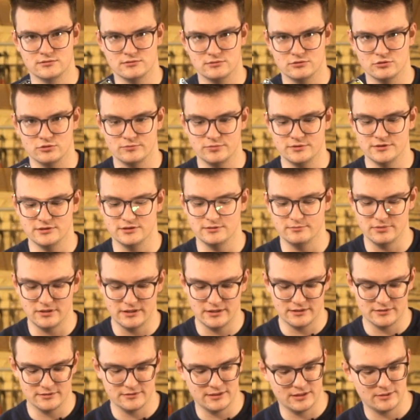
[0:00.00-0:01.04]
completely
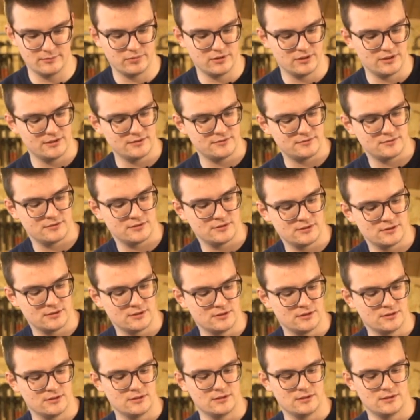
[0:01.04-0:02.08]
blank neck plate
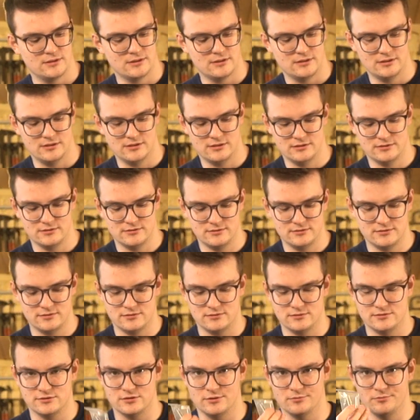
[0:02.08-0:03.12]
and
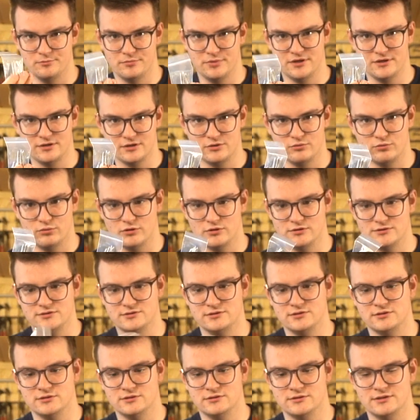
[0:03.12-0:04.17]
some better
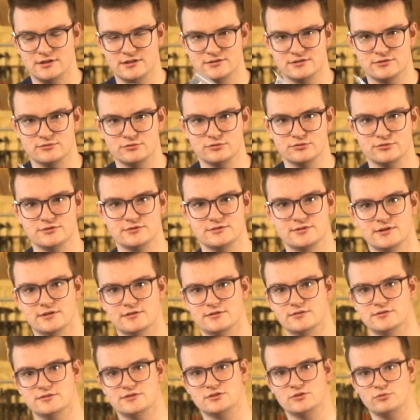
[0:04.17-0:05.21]
quality neck screws than
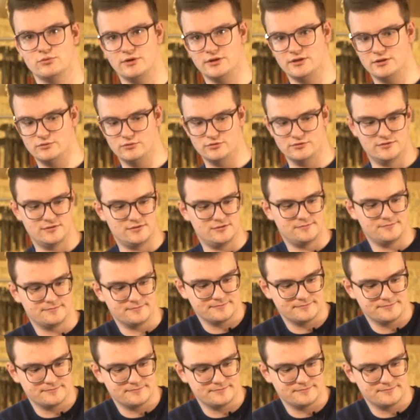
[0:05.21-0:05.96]
the Squire ones.